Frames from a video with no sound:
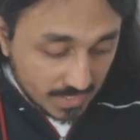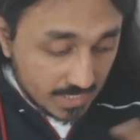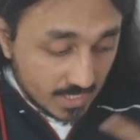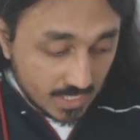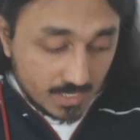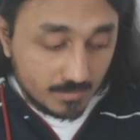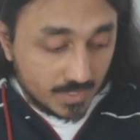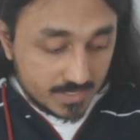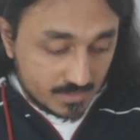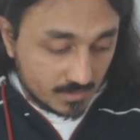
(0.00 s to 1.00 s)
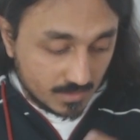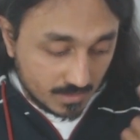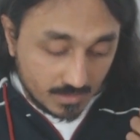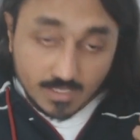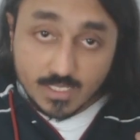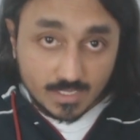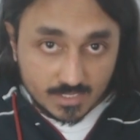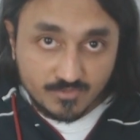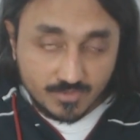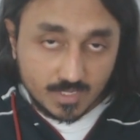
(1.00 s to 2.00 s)
play based on
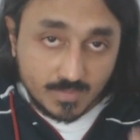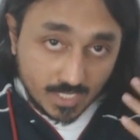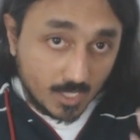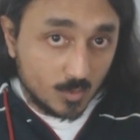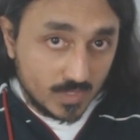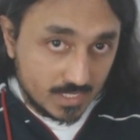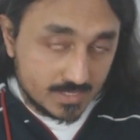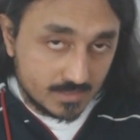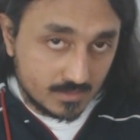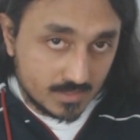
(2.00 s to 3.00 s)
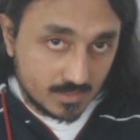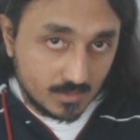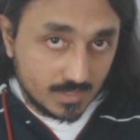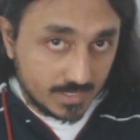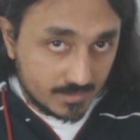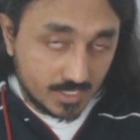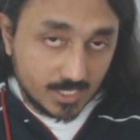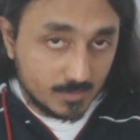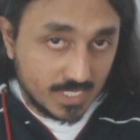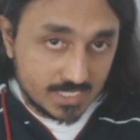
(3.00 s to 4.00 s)
the feedback, how we listen to the song and
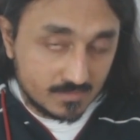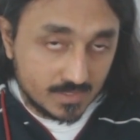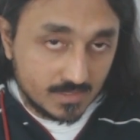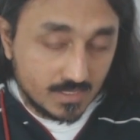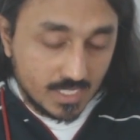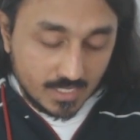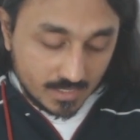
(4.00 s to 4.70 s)
trying to match it with the